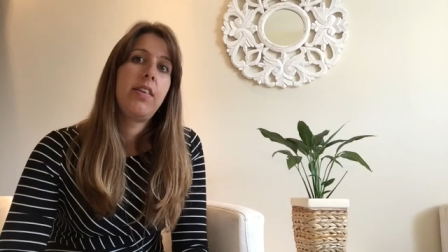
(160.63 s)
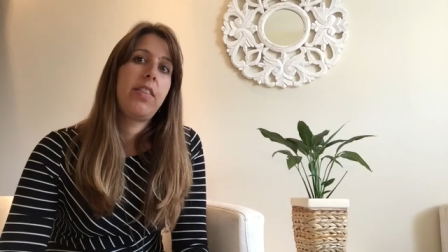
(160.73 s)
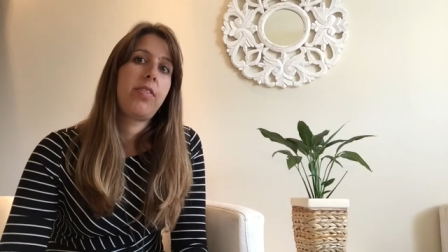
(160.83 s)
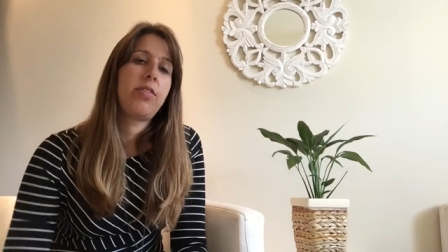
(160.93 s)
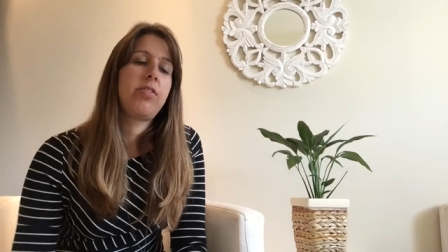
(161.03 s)

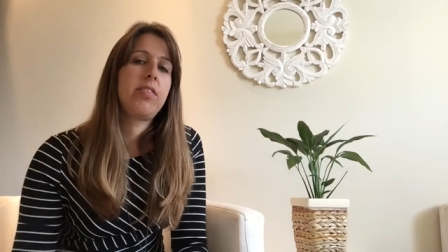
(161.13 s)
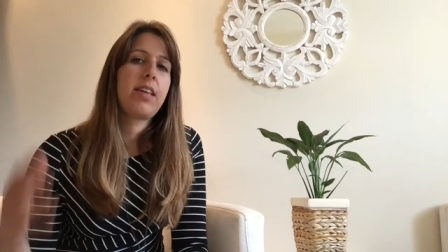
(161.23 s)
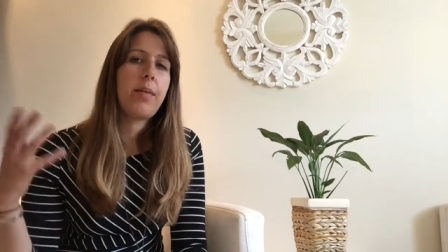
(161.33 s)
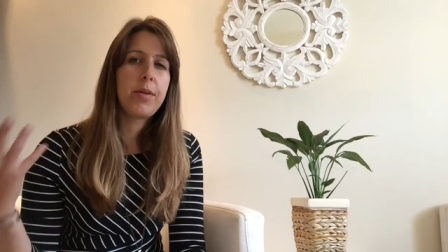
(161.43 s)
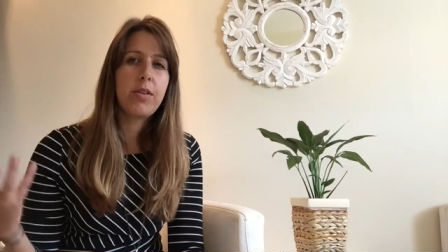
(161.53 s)
that there's this
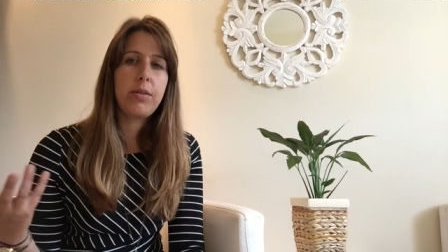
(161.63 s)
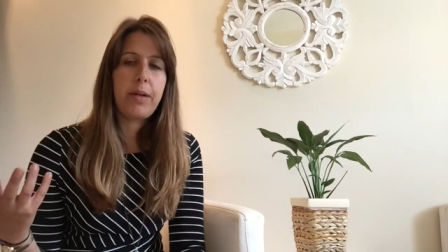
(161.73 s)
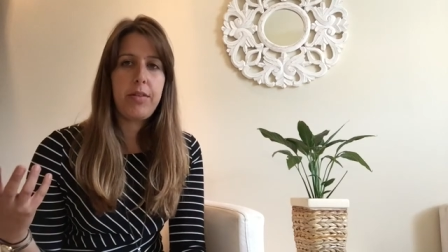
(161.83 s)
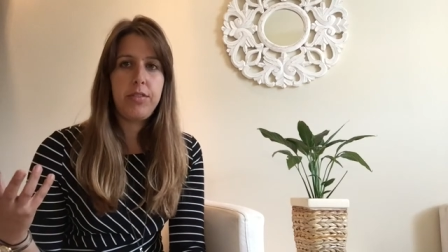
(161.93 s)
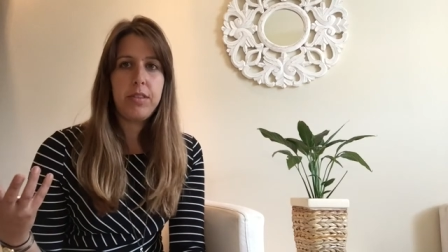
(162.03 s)
chemical
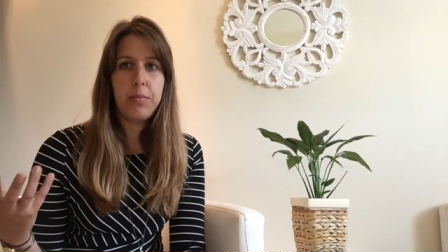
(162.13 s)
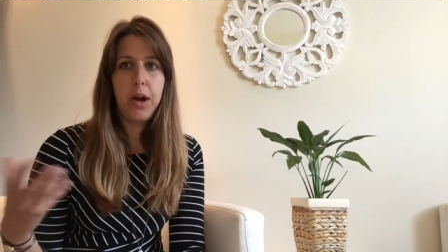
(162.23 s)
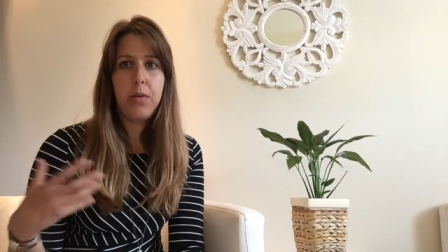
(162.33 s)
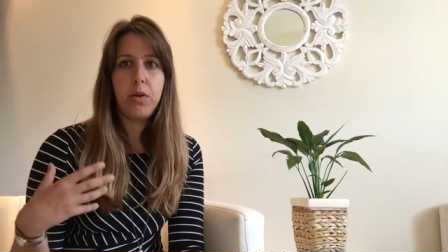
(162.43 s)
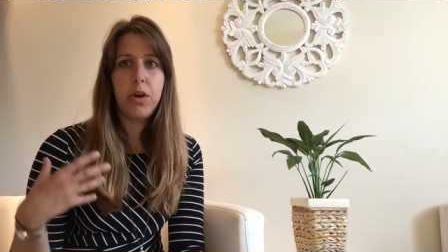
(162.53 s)
imbalance in the
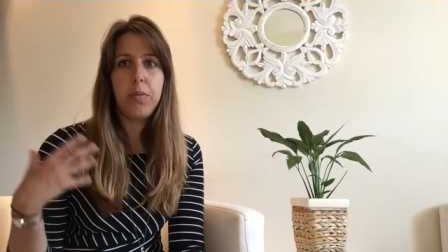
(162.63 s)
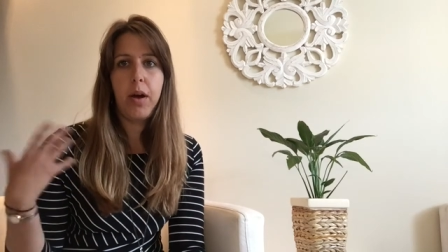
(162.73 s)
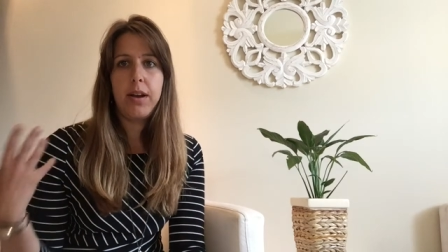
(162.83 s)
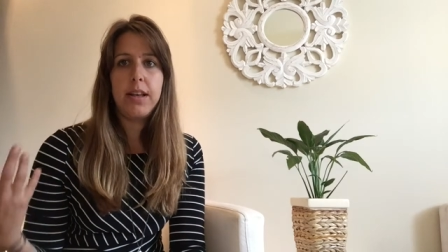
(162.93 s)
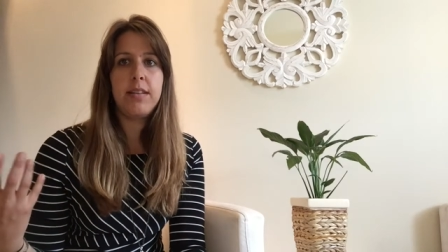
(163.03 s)
brain where your
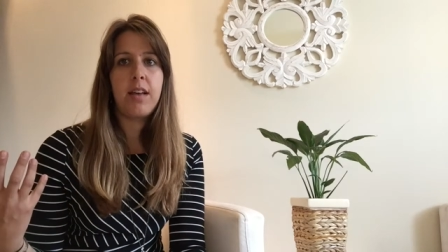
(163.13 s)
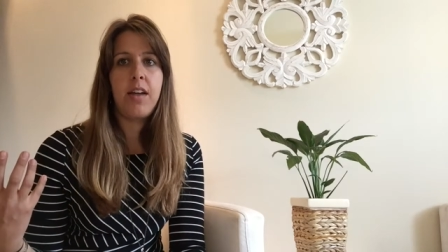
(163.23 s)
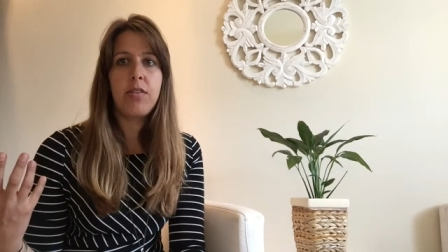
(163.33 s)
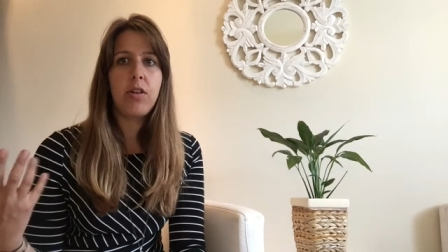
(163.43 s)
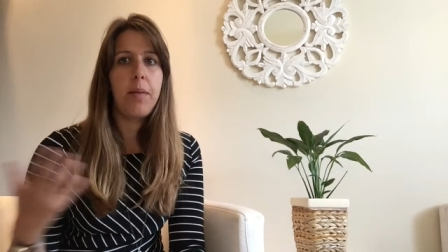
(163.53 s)
body is
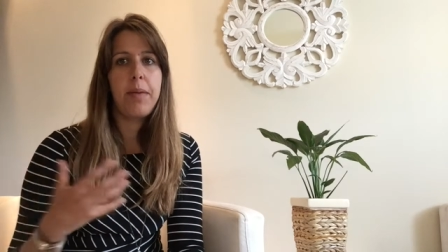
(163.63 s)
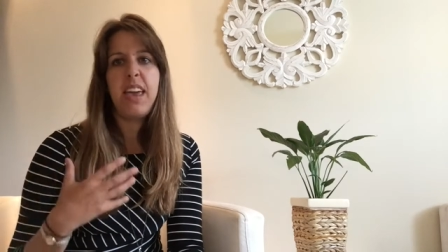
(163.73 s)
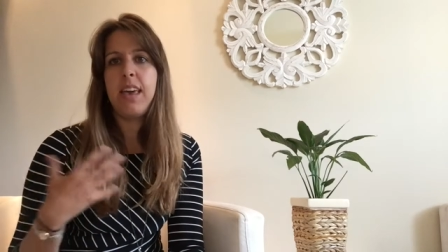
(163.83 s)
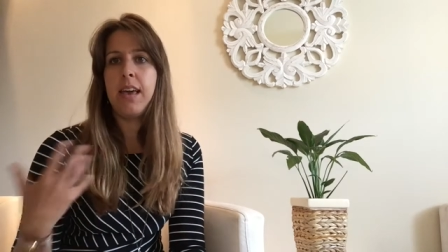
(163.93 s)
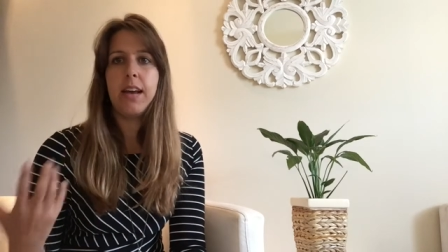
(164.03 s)
either not
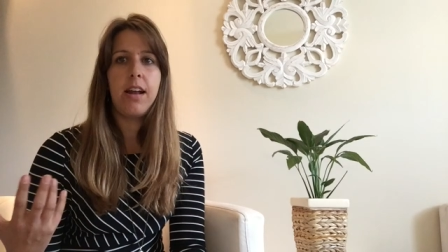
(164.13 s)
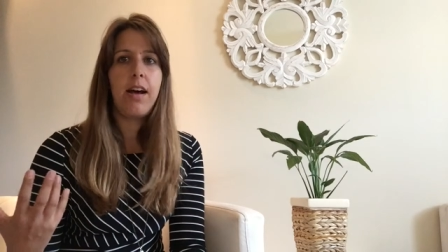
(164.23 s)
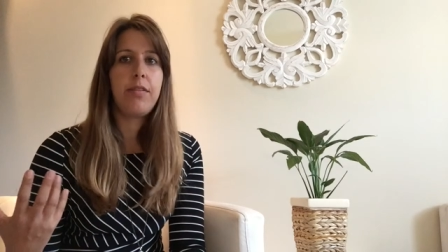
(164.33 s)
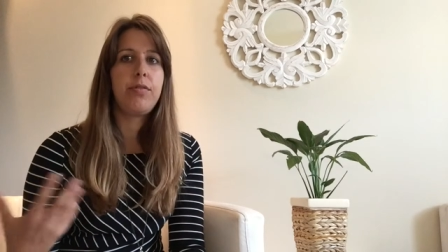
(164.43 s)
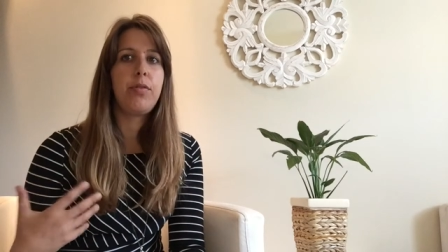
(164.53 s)
making
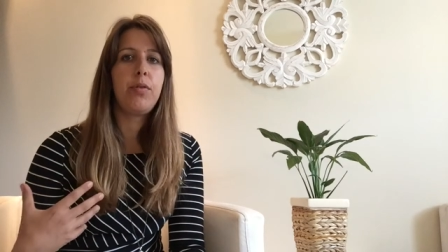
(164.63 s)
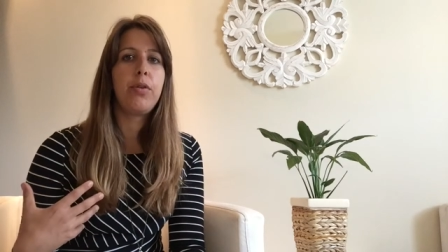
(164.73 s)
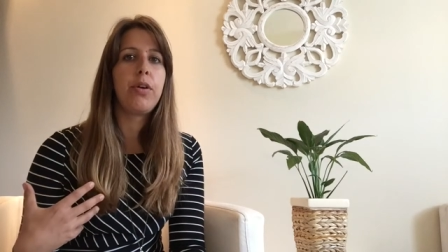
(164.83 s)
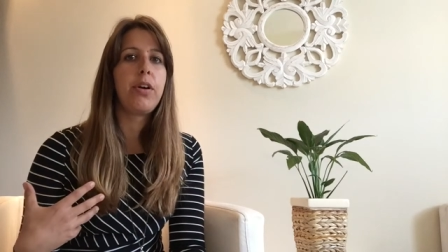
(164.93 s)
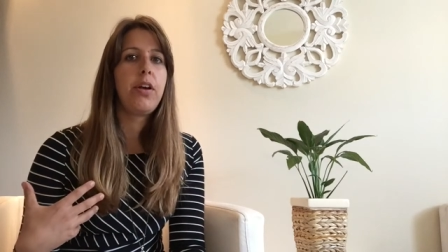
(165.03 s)
enough
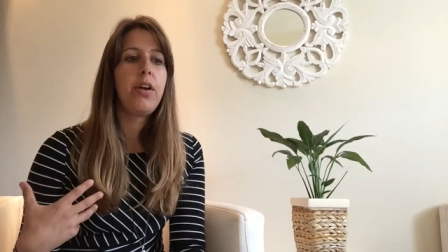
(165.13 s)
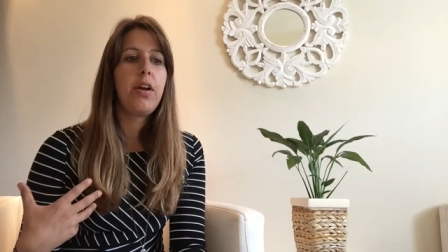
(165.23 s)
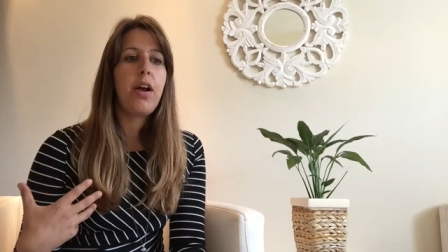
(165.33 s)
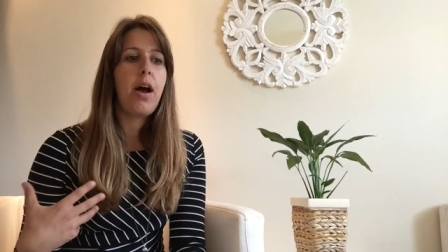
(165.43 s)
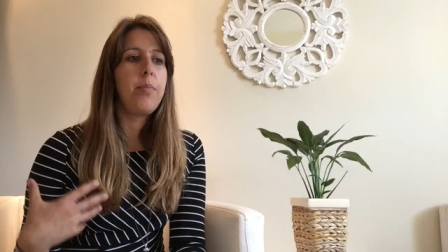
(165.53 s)
or
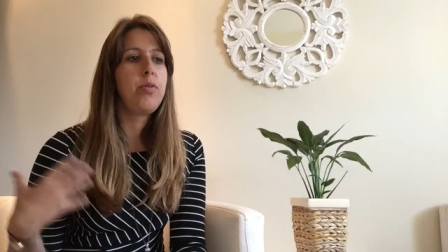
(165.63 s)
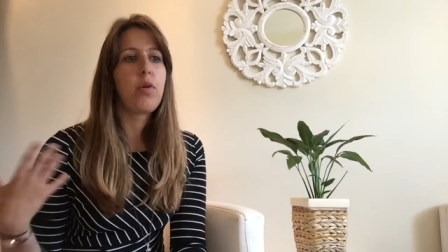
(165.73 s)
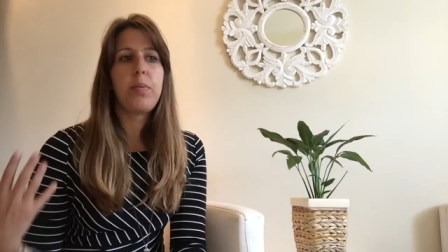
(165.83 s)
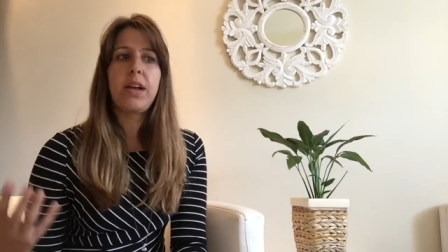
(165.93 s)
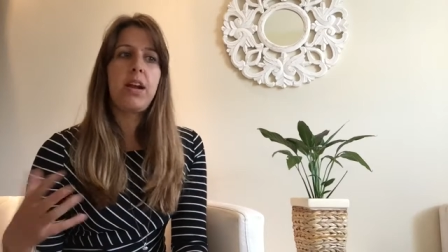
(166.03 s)

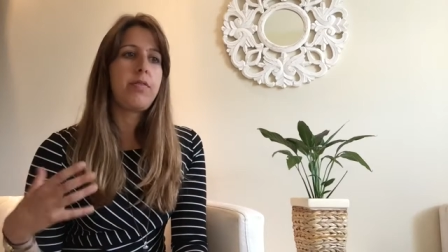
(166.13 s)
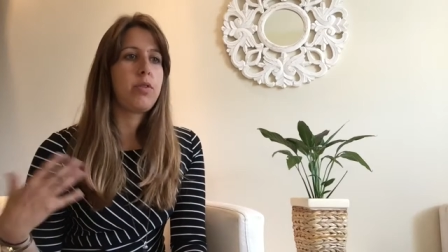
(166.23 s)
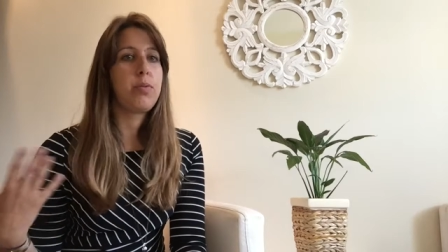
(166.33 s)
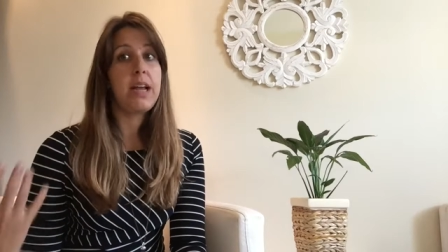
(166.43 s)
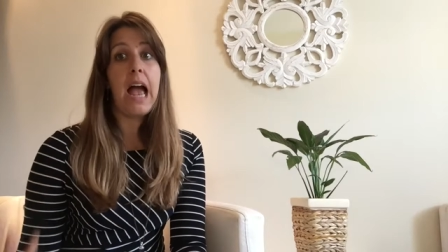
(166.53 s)
absorbing enough
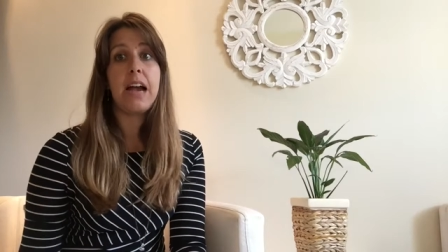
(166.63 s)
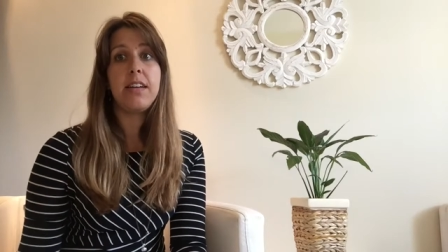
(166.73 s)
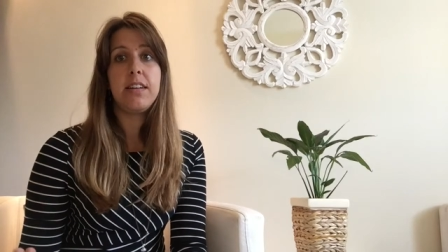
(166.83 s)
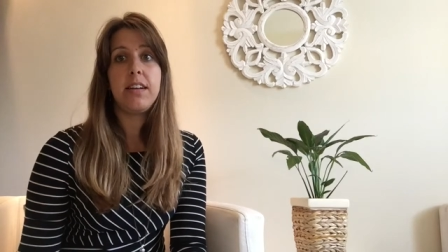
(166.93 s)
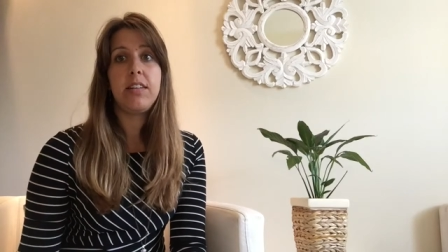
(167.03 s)
or
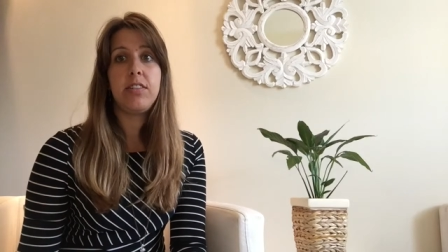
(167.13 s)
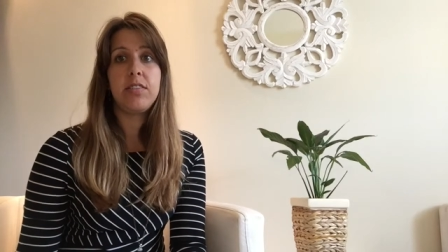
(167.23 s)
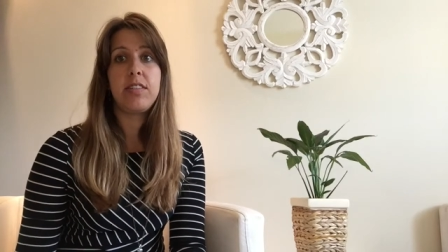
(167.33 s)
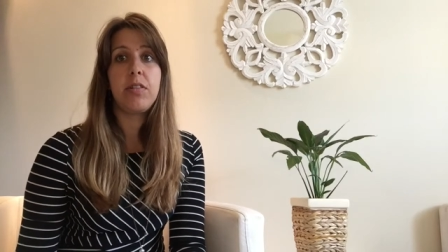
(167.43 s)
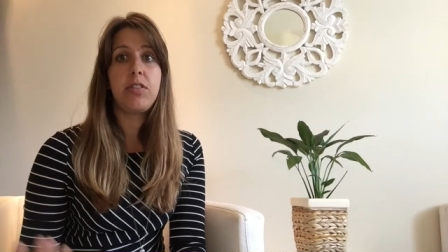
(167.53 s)
reacting to
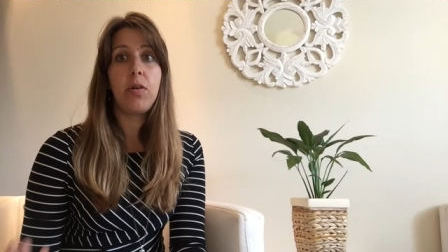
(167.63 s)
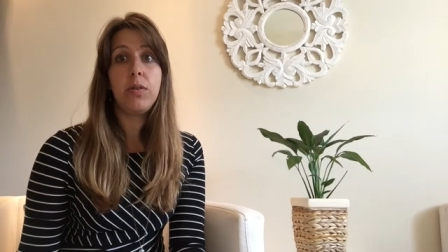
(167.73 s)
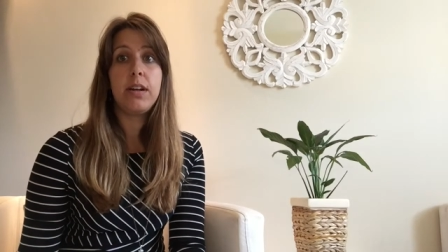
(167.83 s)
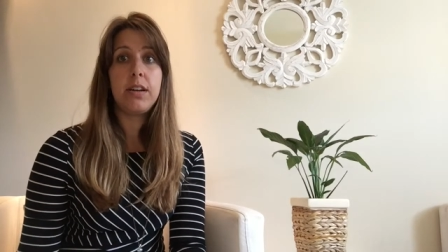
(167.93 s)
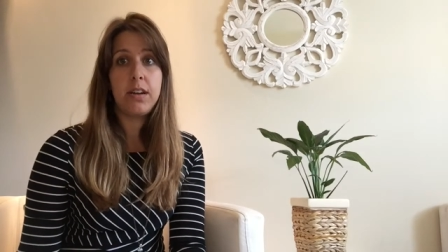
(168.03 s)

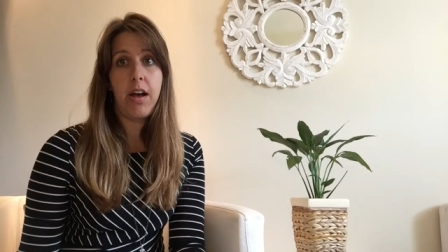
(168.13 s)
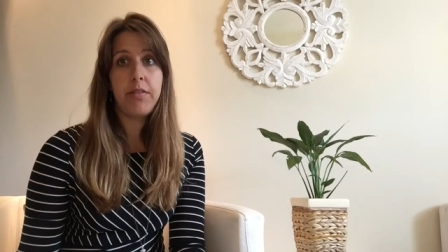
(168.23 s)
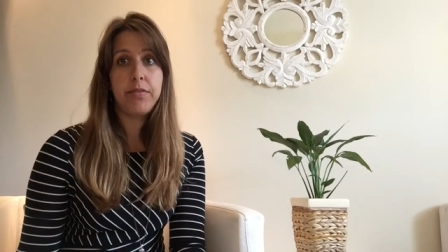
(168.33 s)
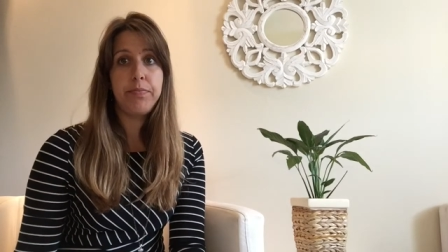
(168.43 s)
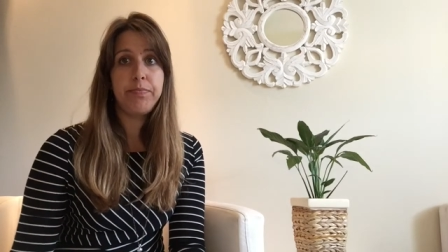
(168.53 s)
serotonin enough.